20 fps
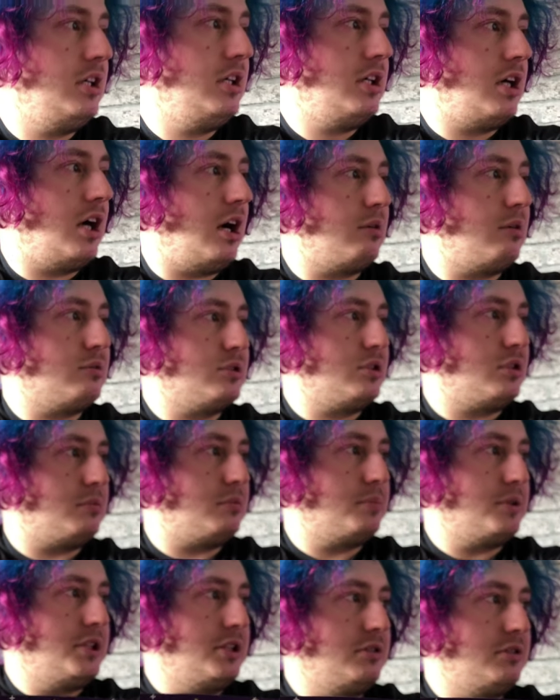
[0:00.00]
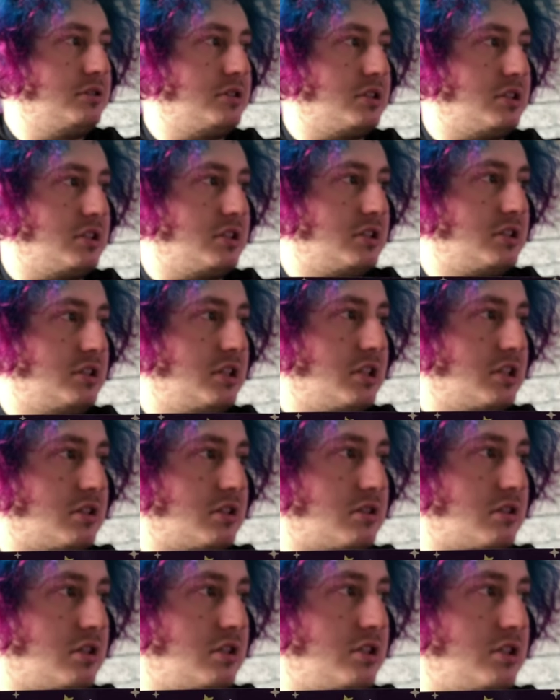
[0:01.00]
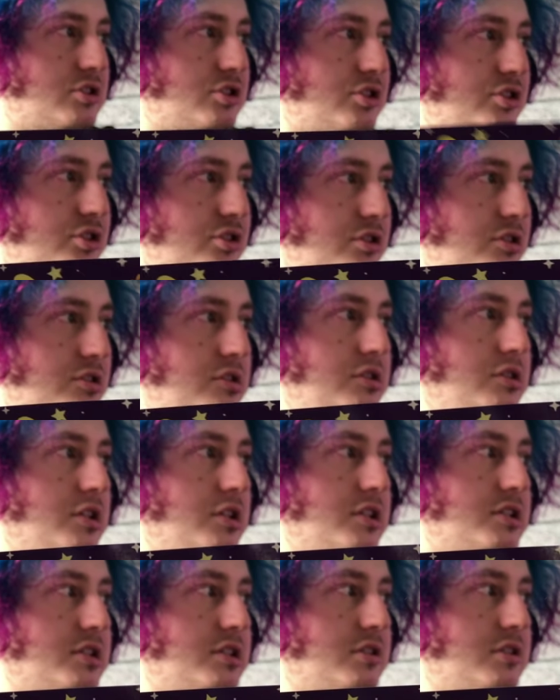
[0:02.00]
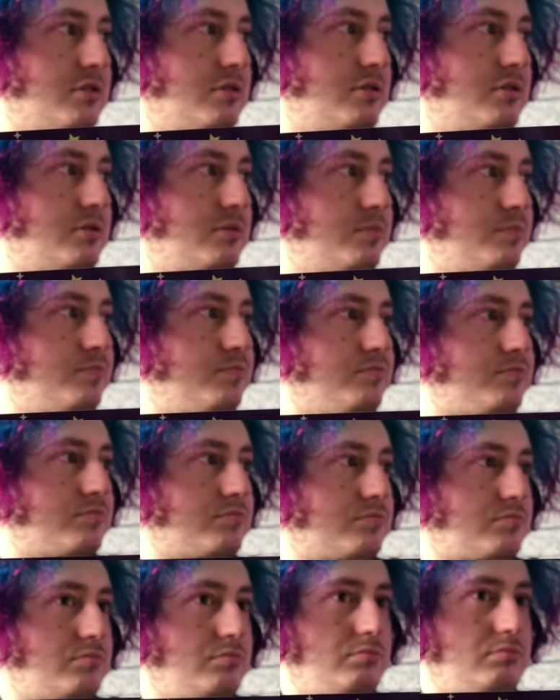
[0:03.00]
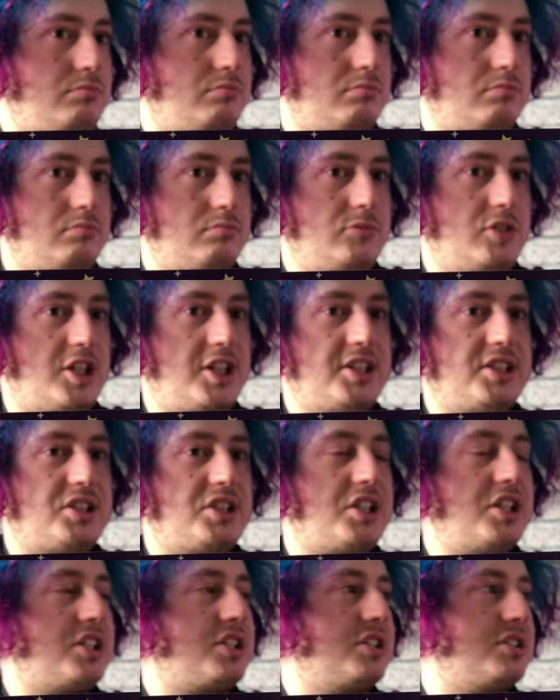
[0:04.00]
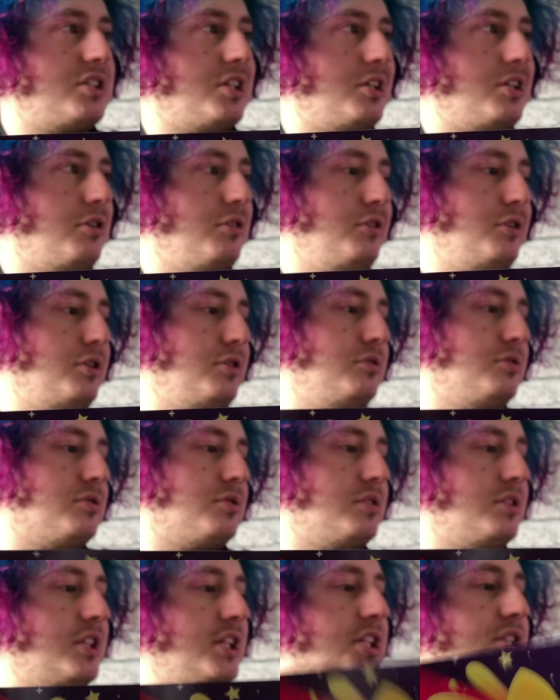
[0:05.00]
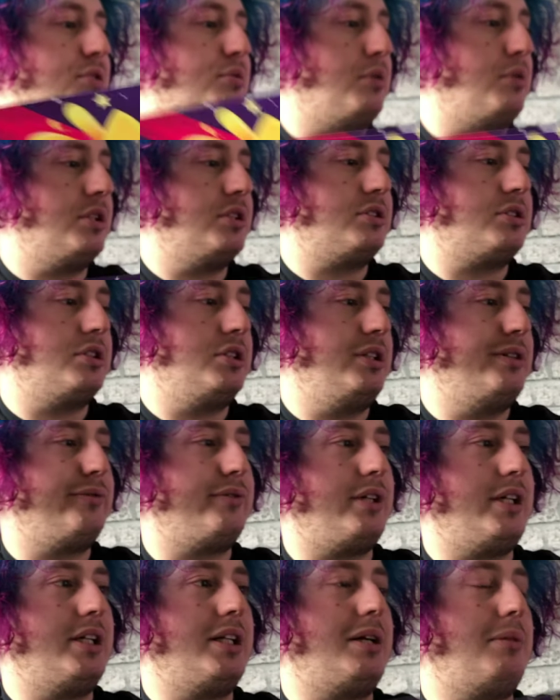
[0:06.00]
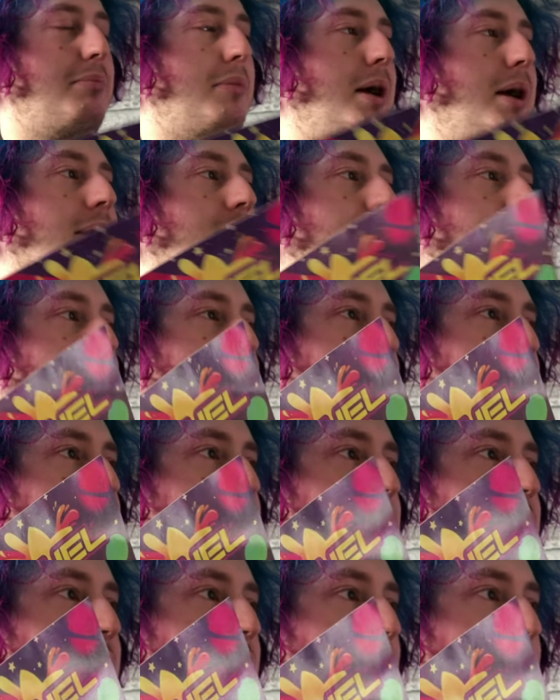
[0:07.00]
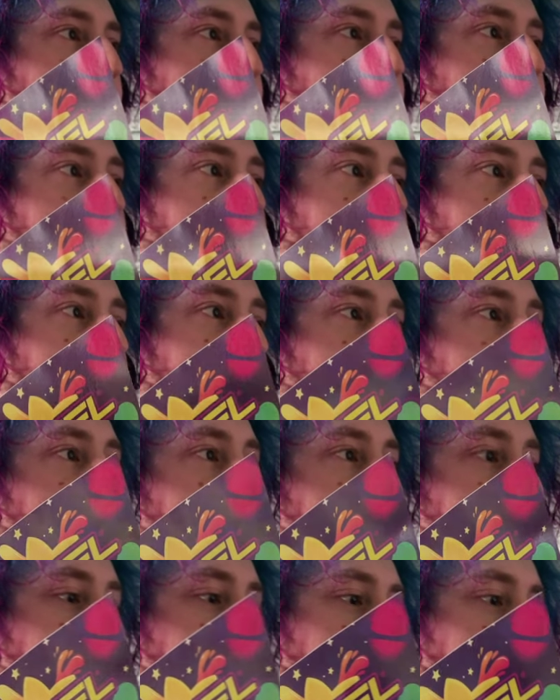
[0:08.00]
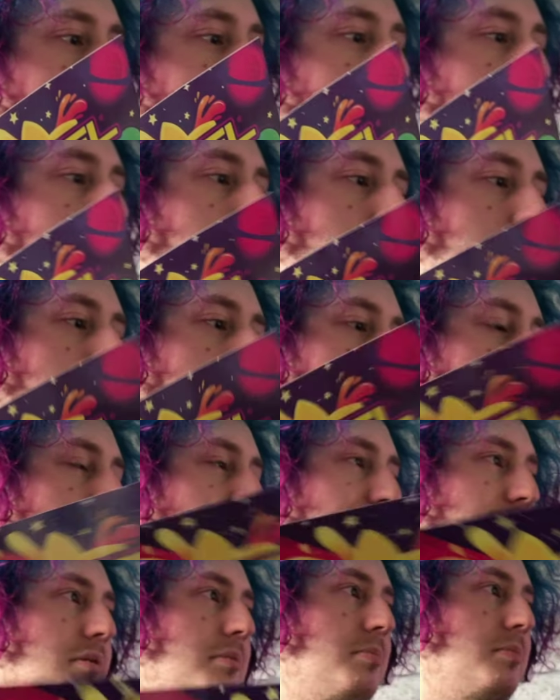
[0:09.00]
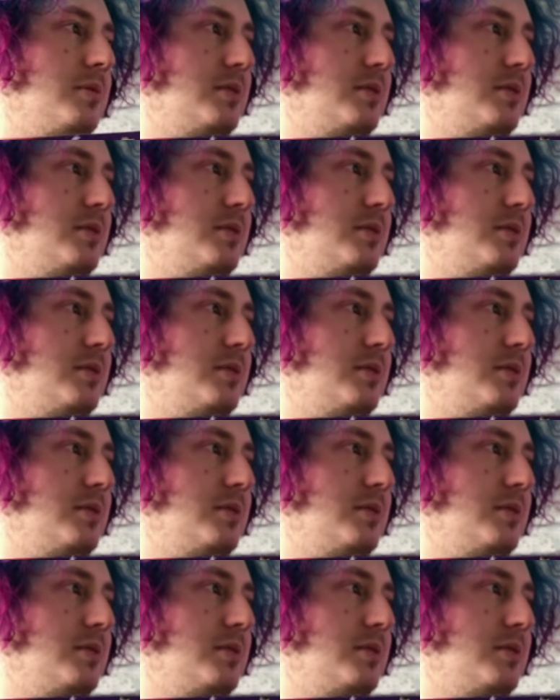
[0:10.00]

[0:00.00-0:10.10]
I will not be using this sticker, guys, just so you guys know. These stickers I don't use. These ones on the other end, I might eventually just say fuck it and use them because I have many of them.